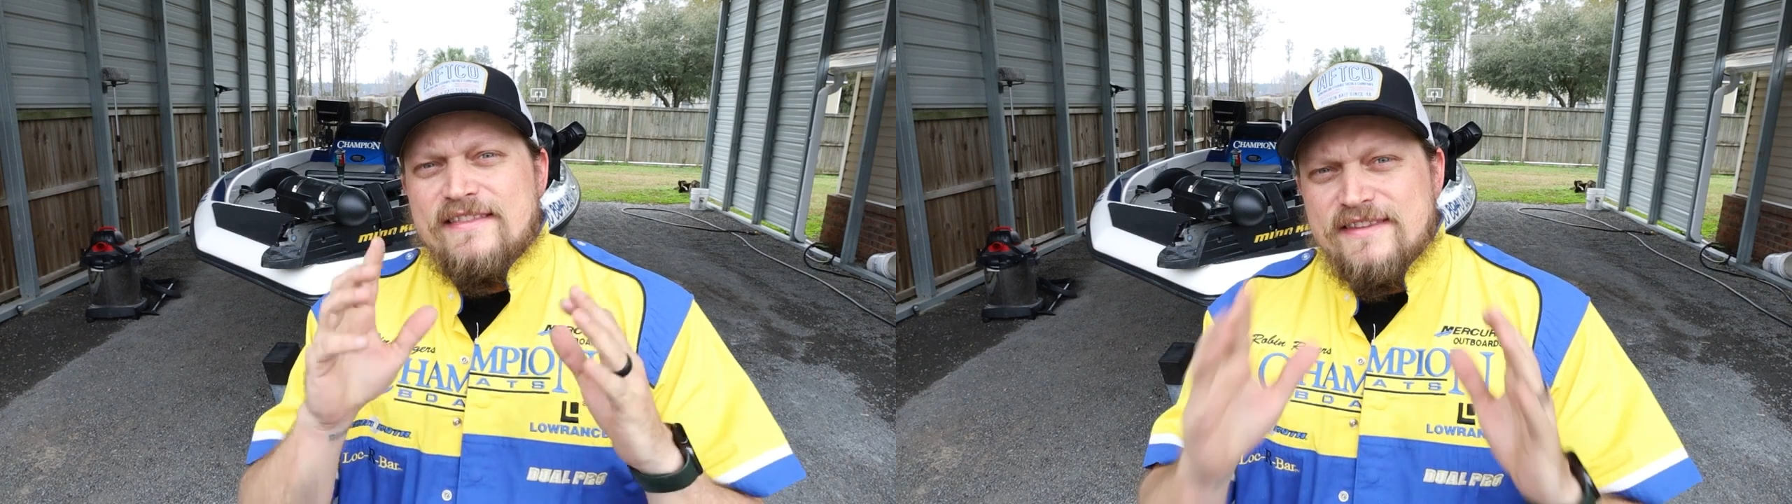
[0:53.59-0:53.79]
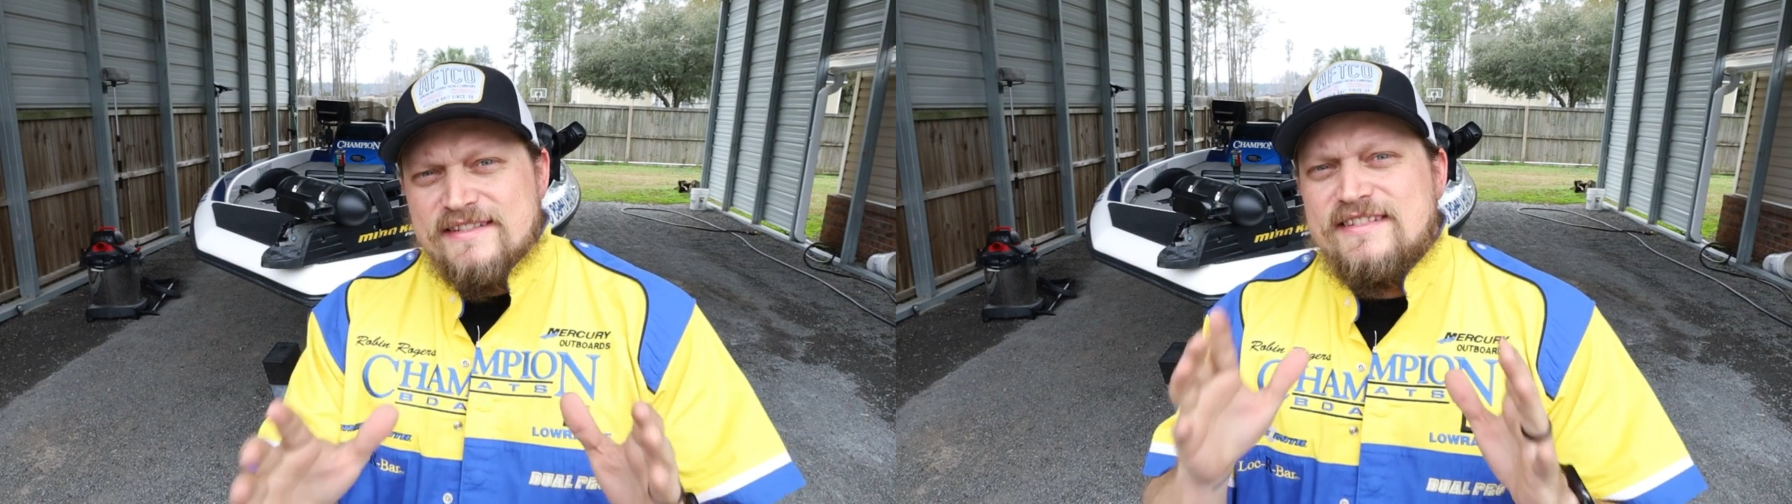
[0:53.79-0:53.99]

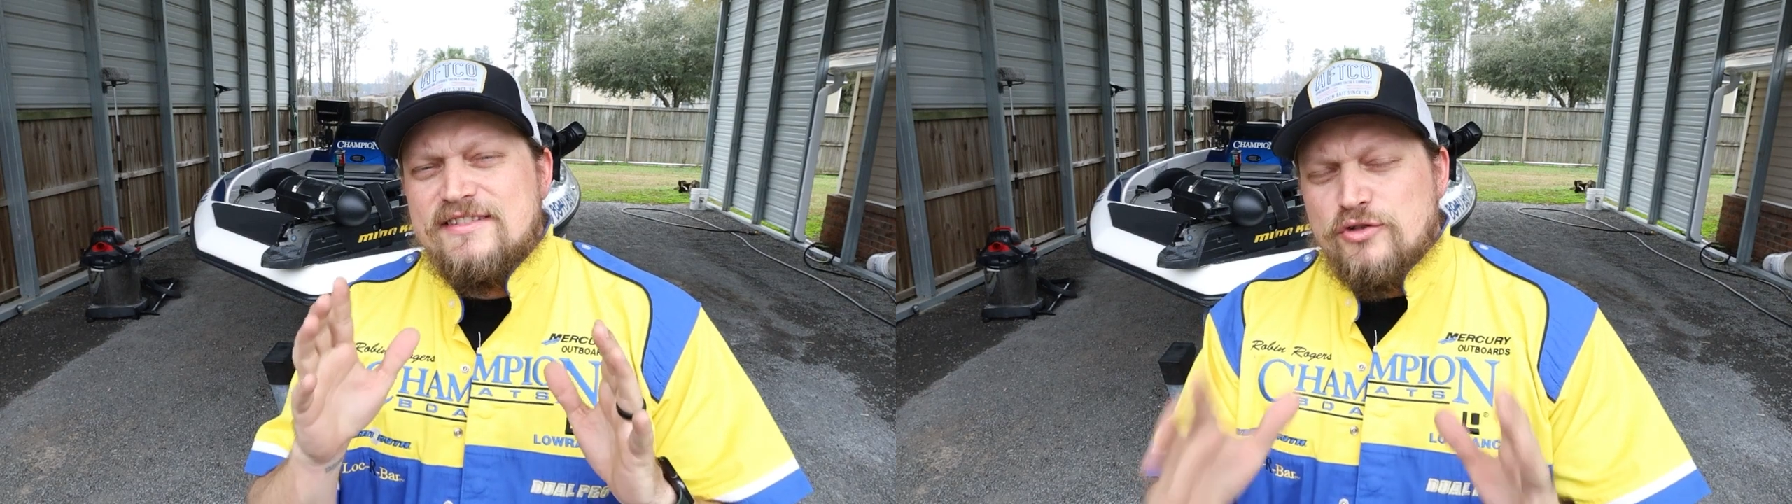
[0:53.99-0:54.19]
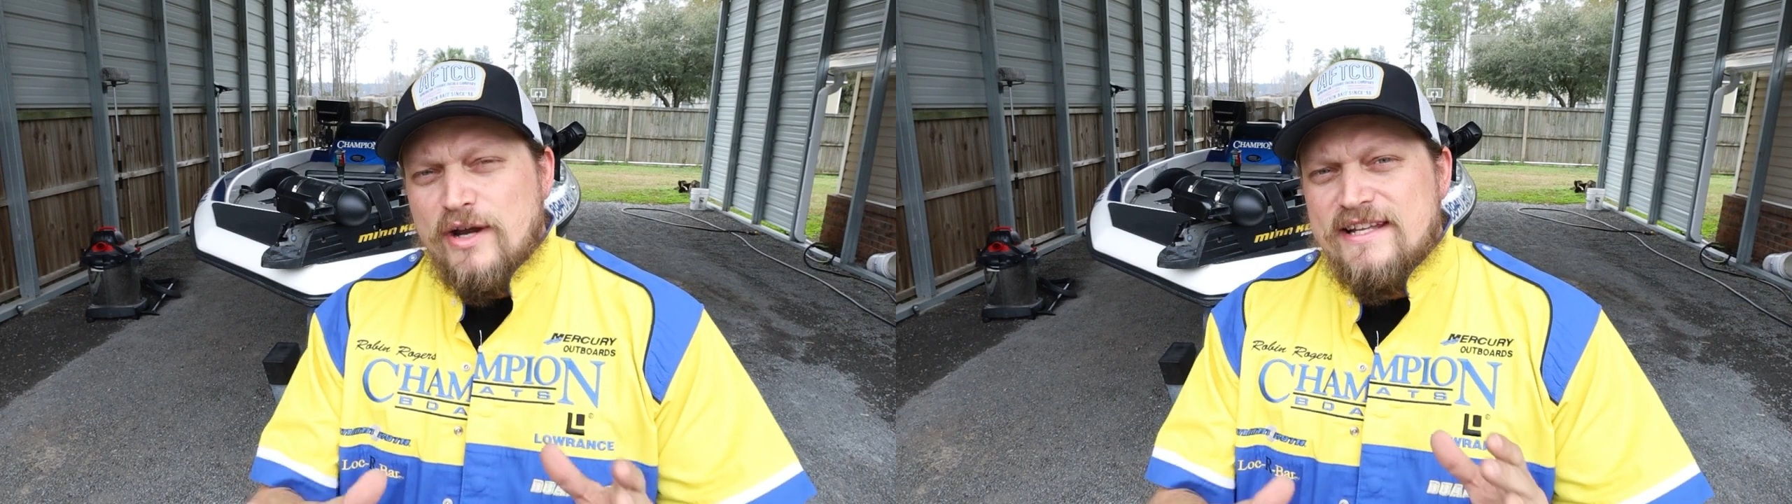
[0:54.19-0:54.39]
This
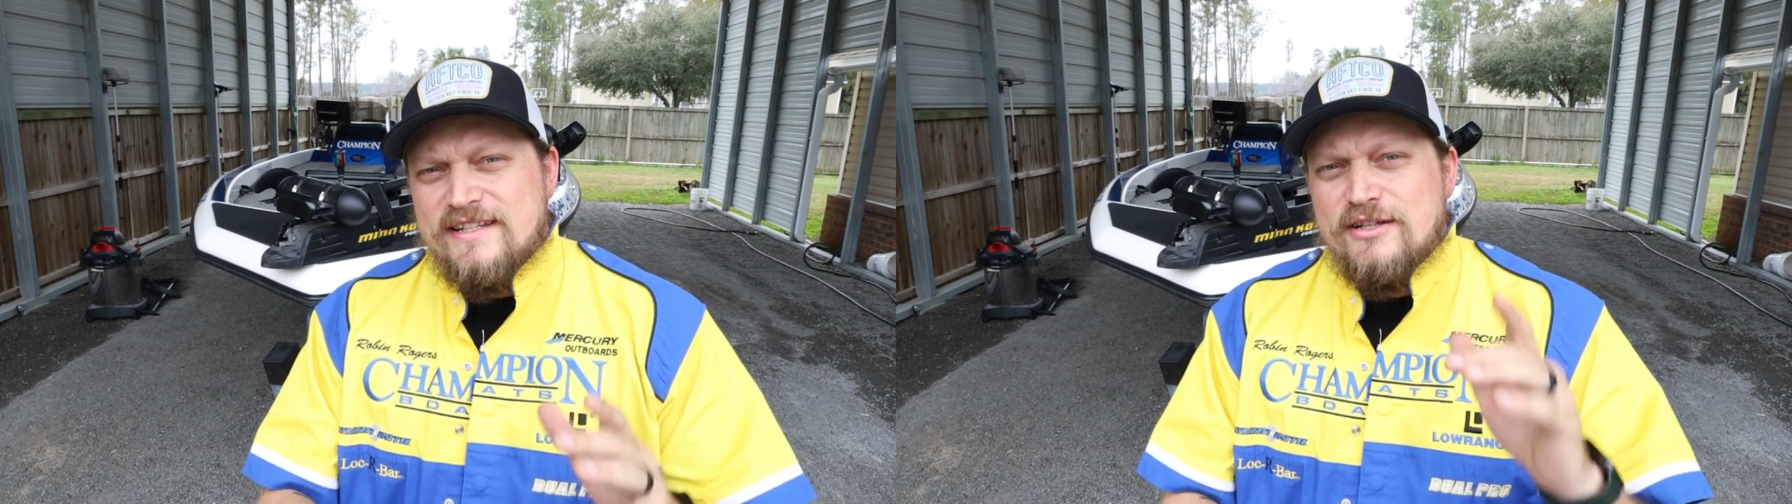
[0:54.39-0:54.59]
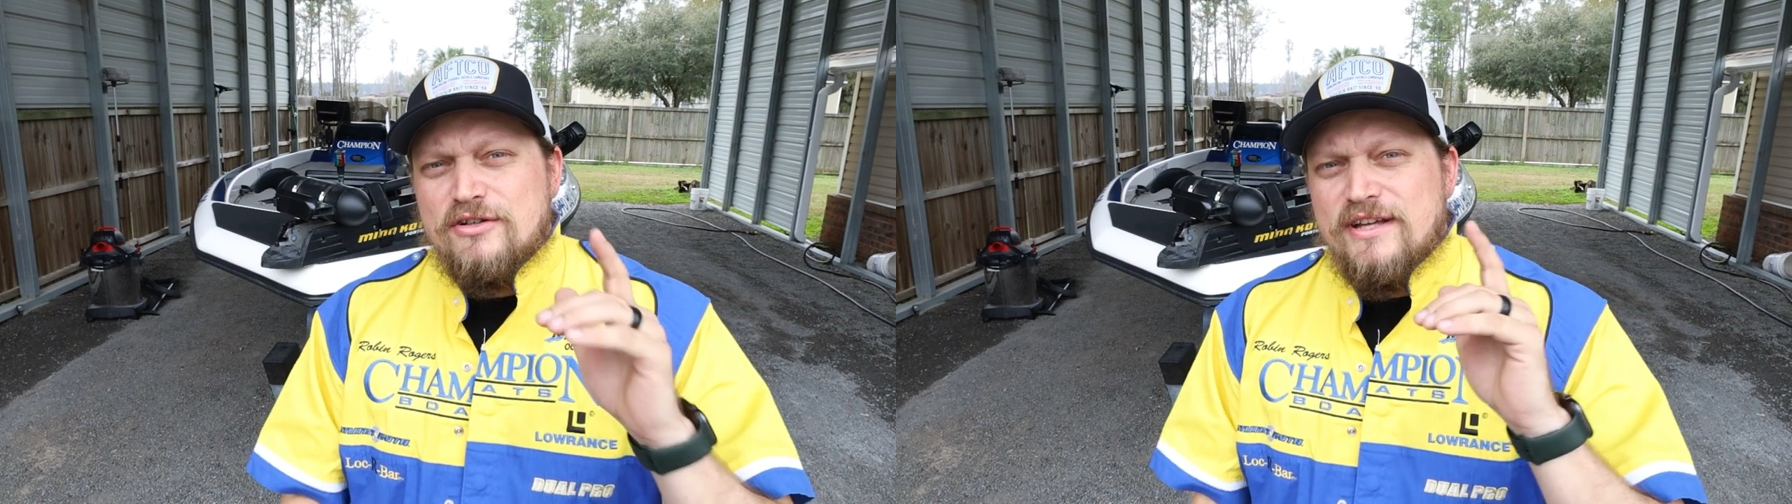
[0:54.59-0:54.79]
is a great
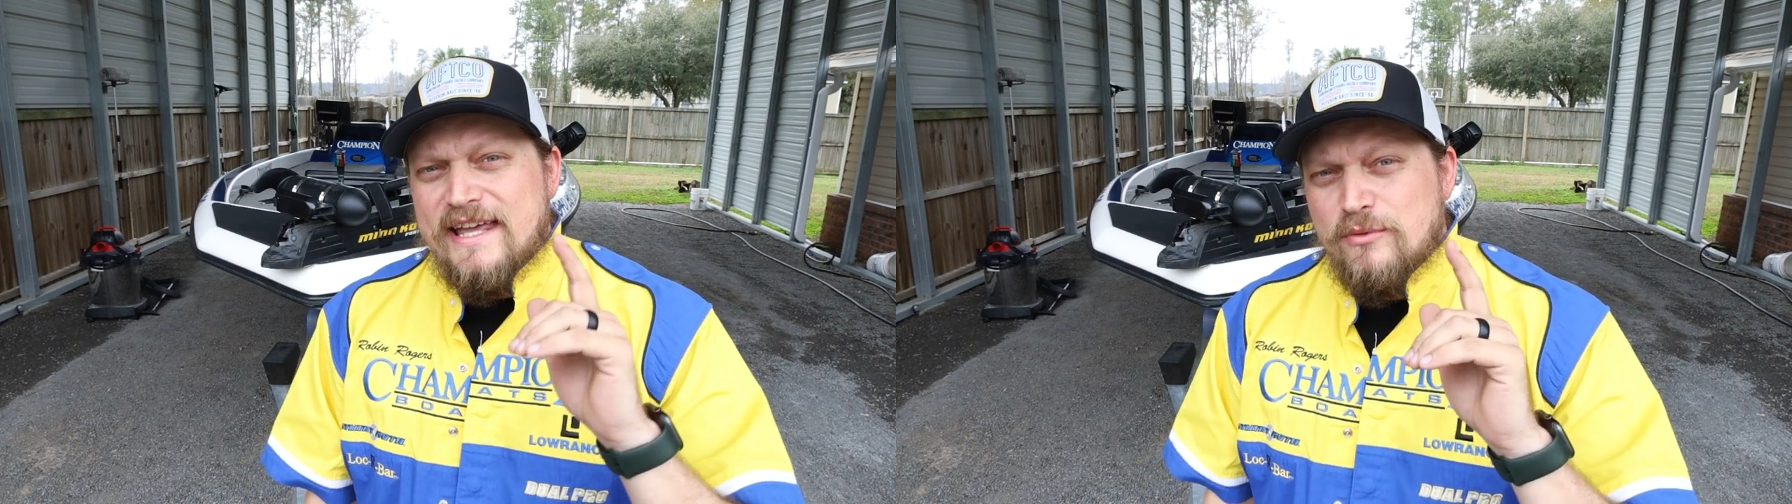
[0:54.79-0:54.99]
deal